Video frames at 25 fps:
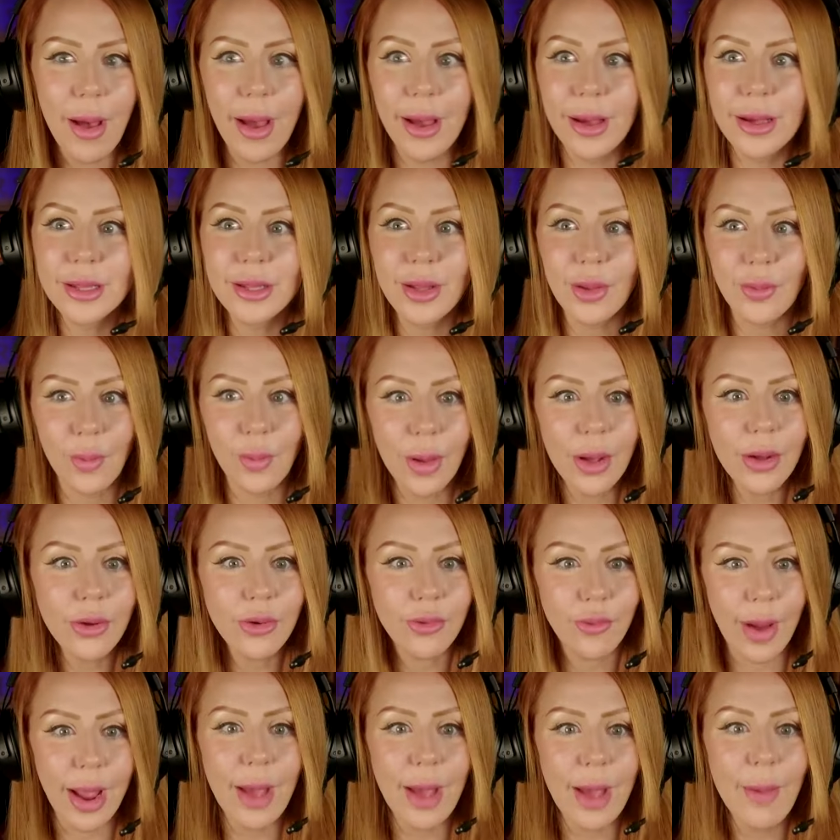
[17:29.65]
I said, what
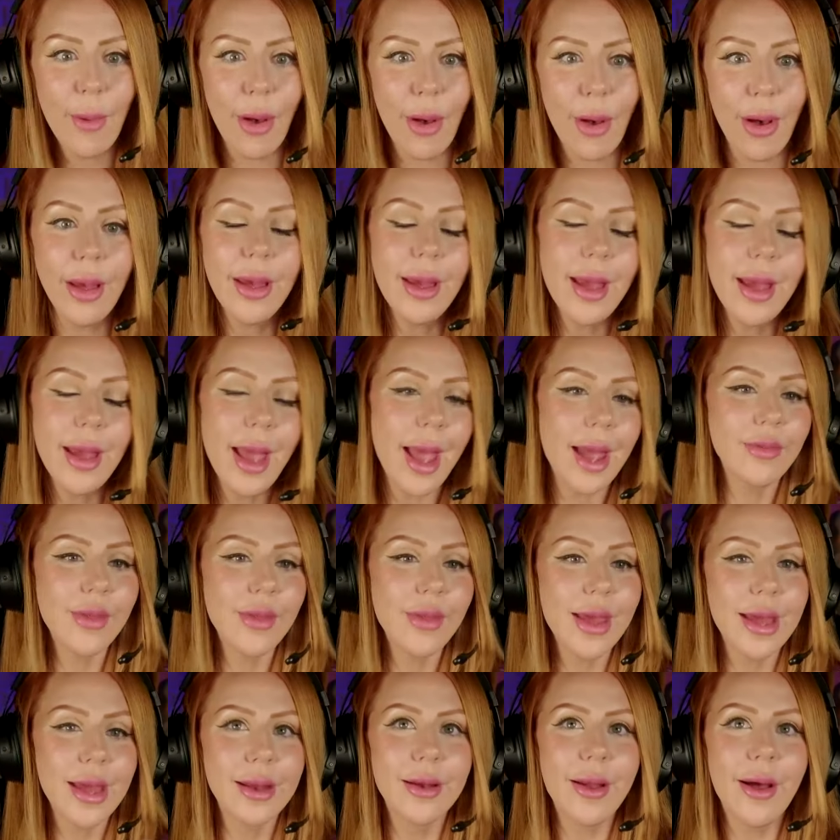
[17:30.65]
grandma? And
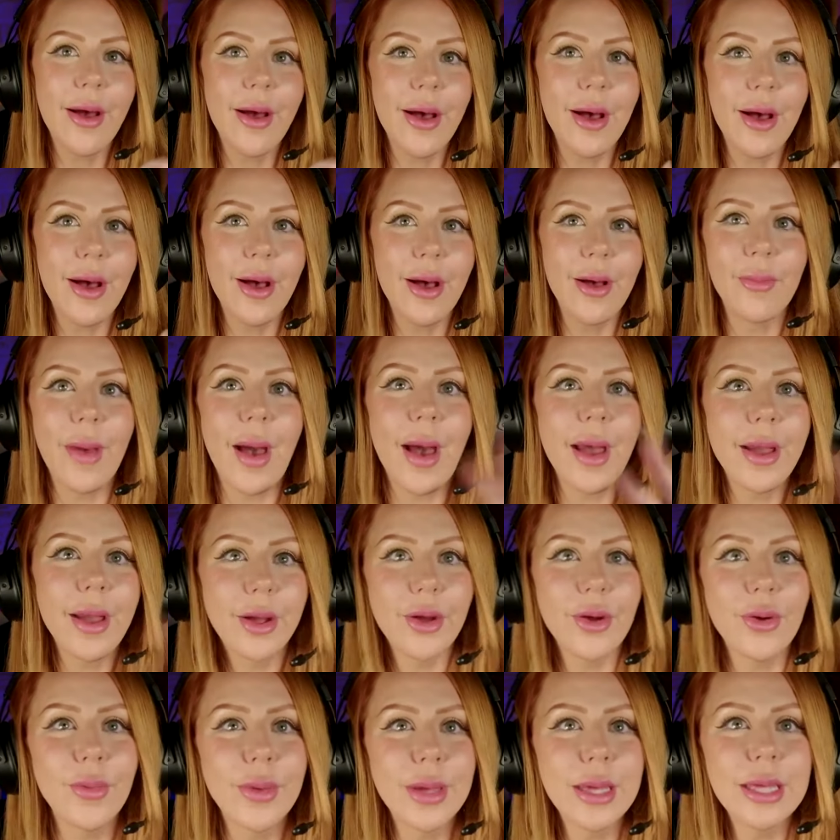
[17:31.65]
then I
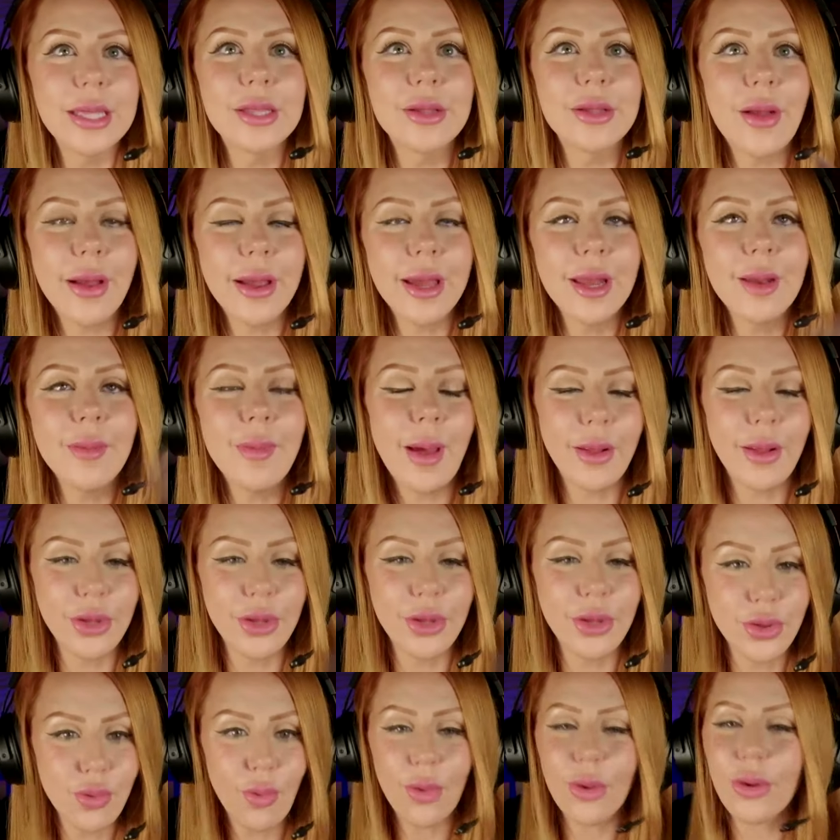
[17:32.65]
go, he's talking about
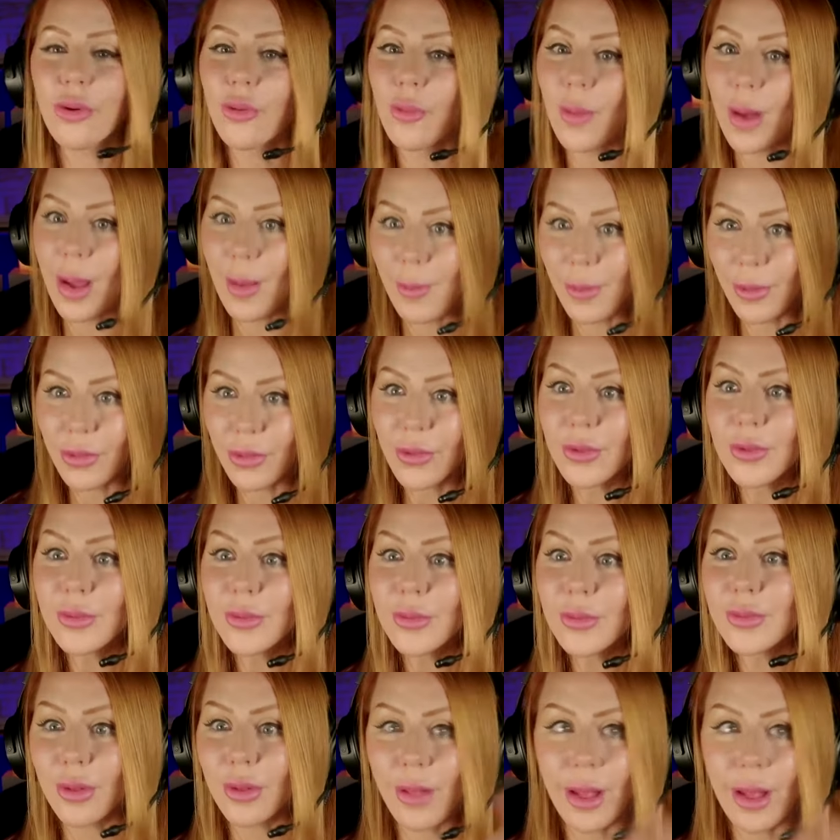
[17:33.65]
your grandmother.
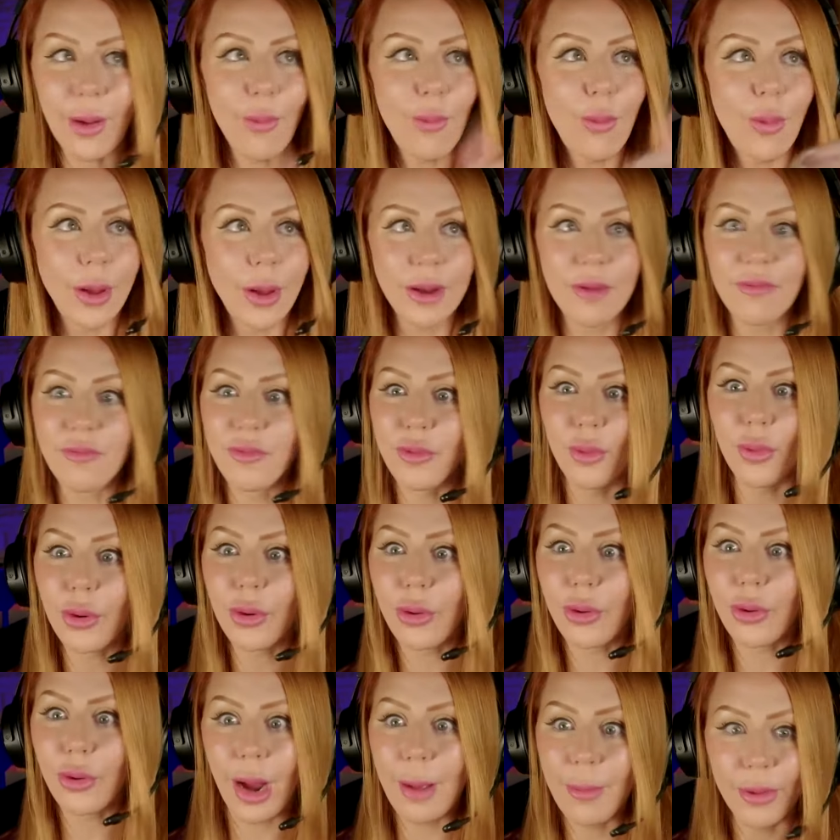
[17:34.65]
So like one of your
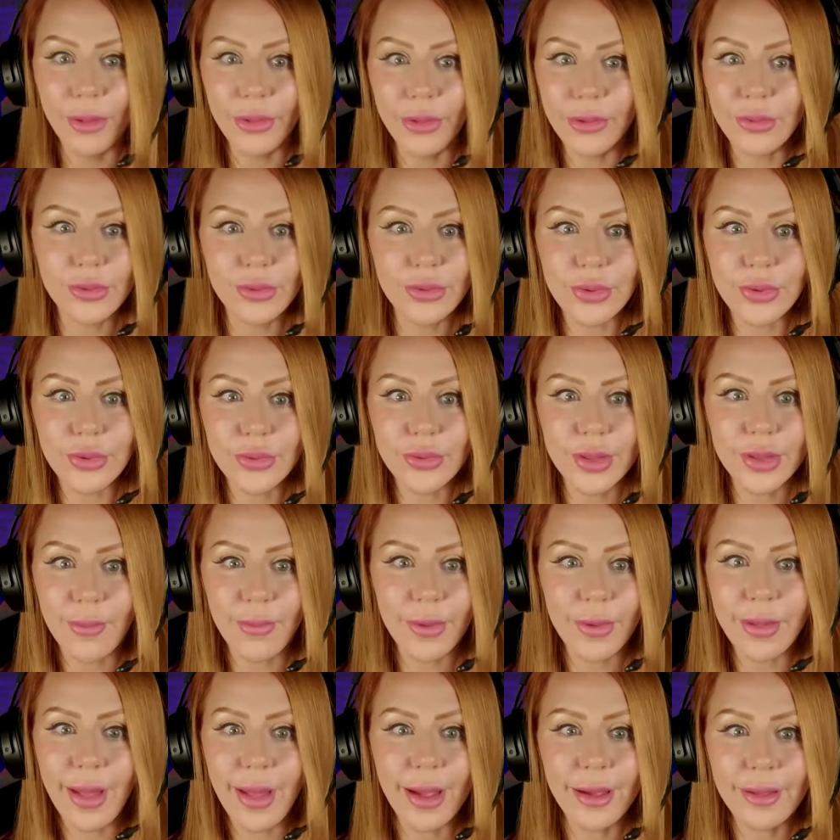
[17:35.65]
grandmothers or
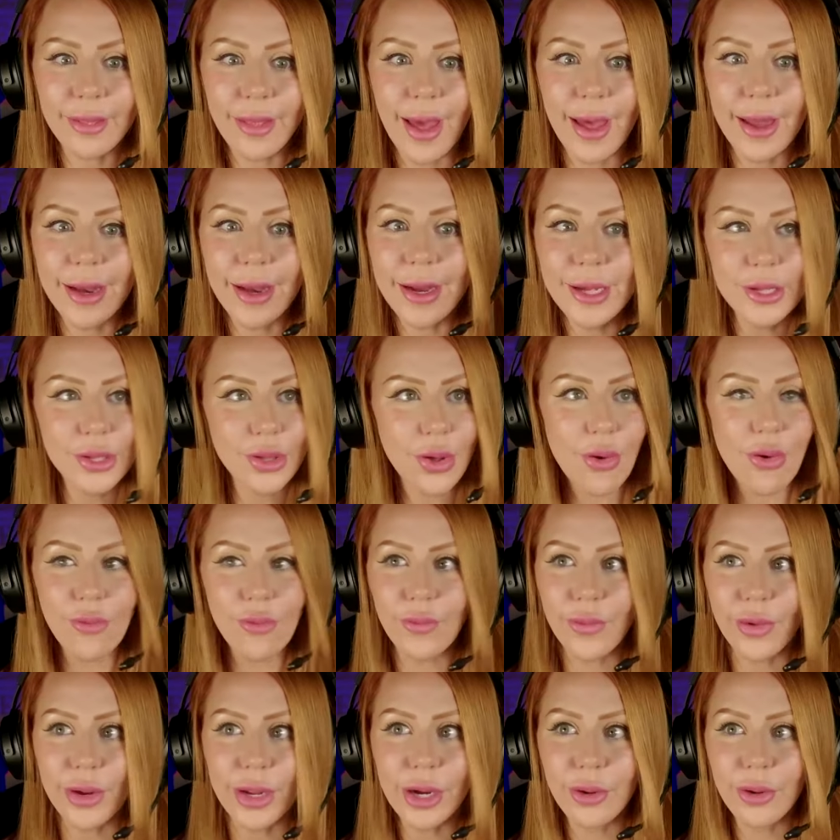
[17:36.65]
something like that is
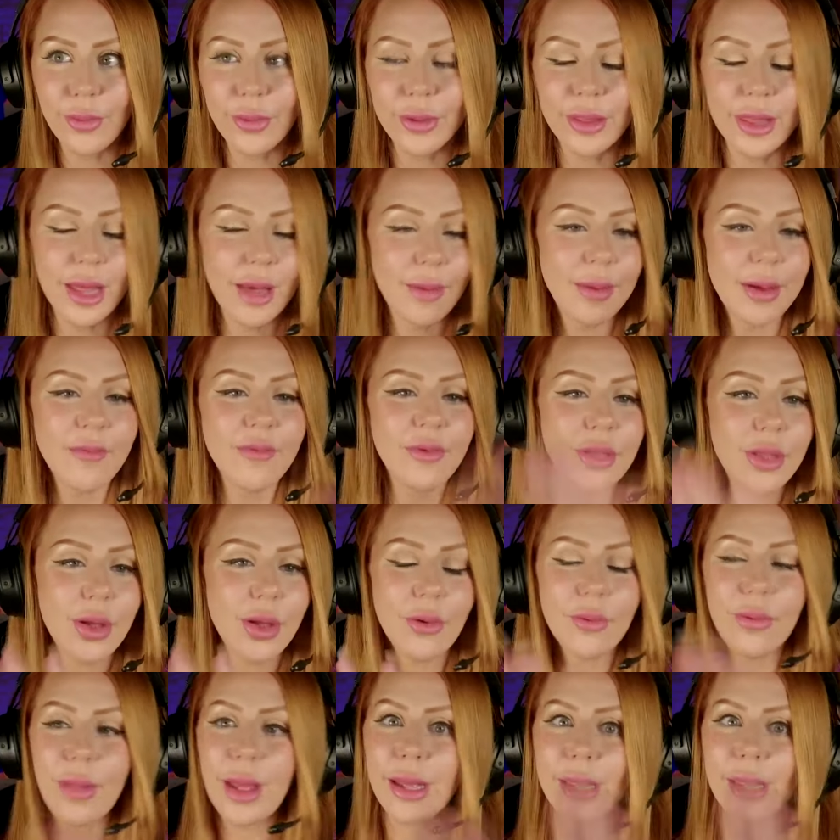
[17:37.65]
over here with him, even
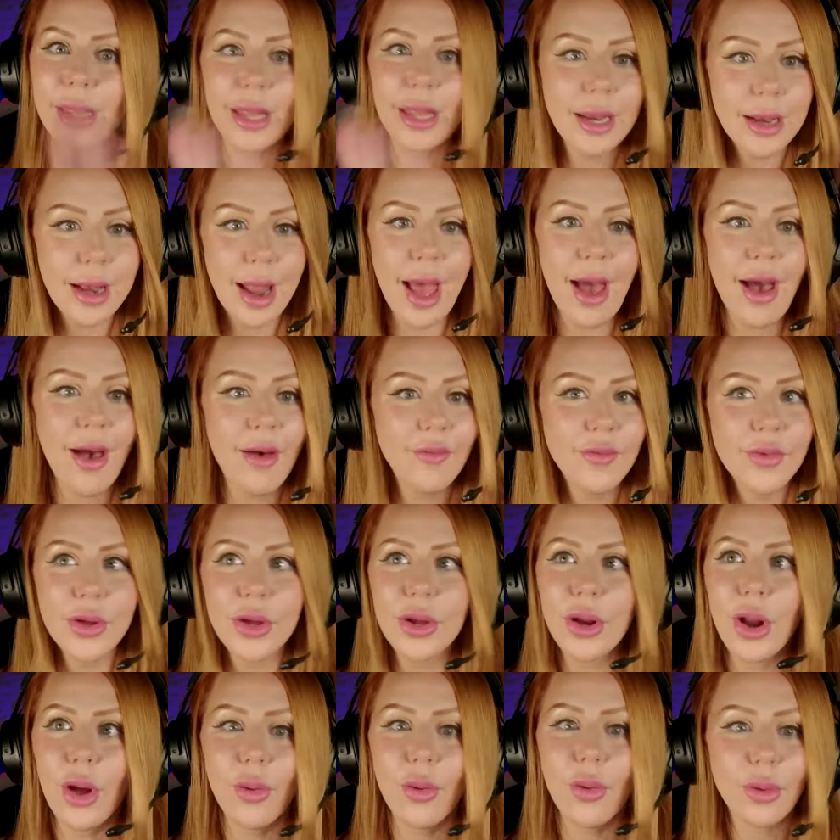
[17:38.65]
though like they didn't have,
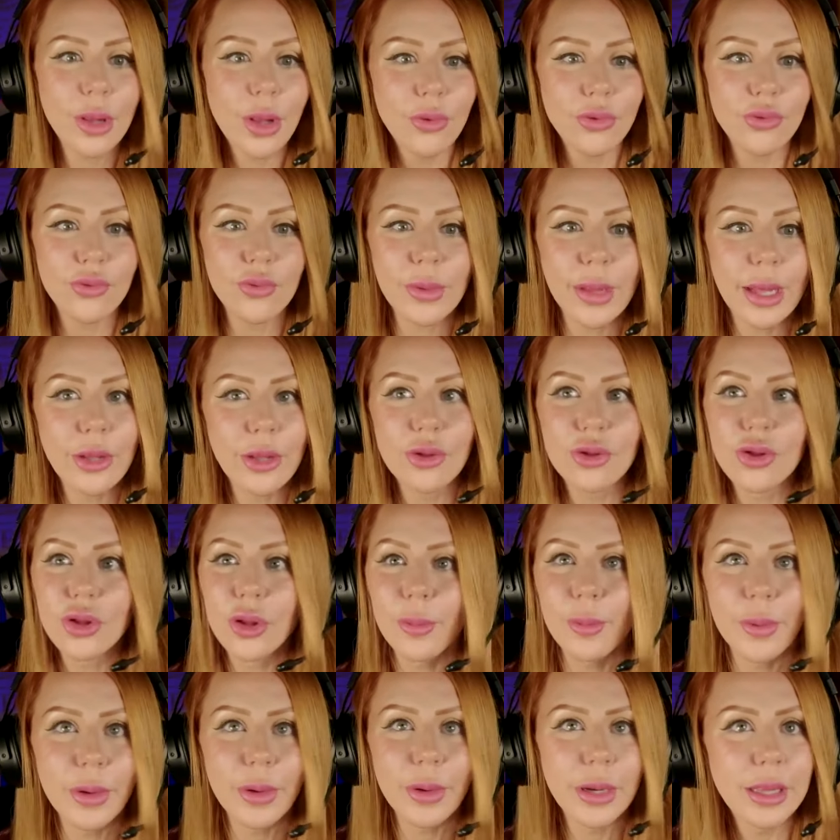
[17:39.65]
close
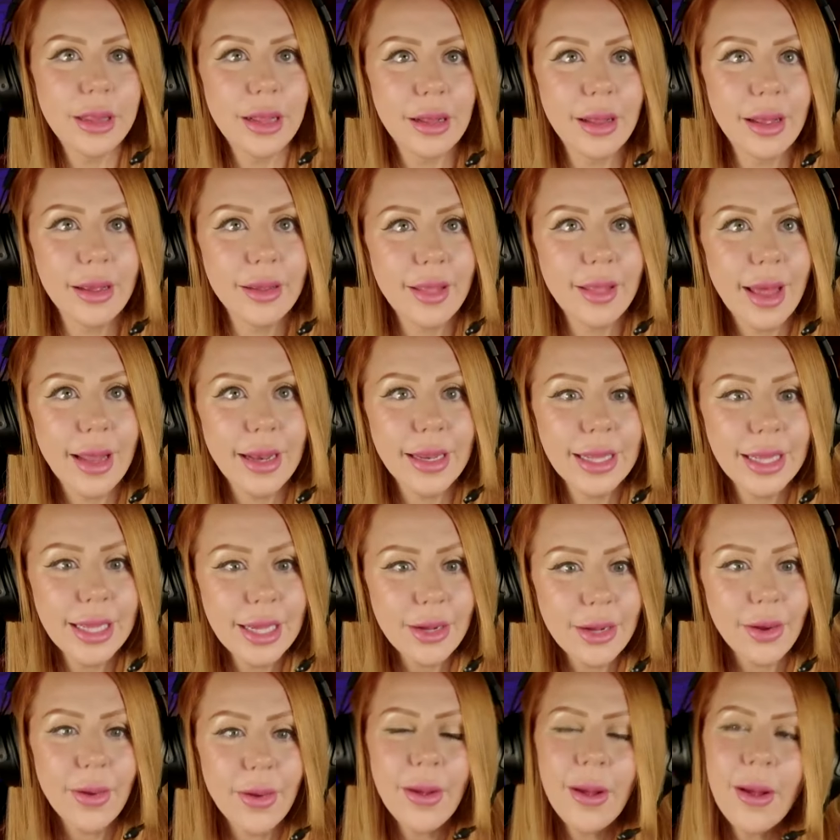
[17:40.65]
relationship or anything like that
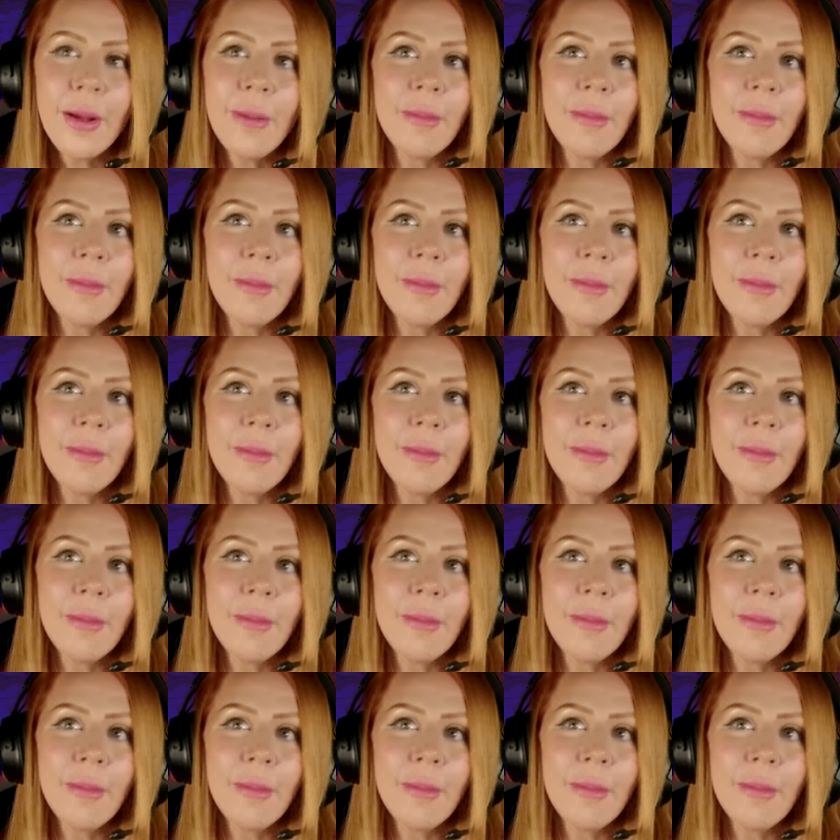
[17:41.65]
here.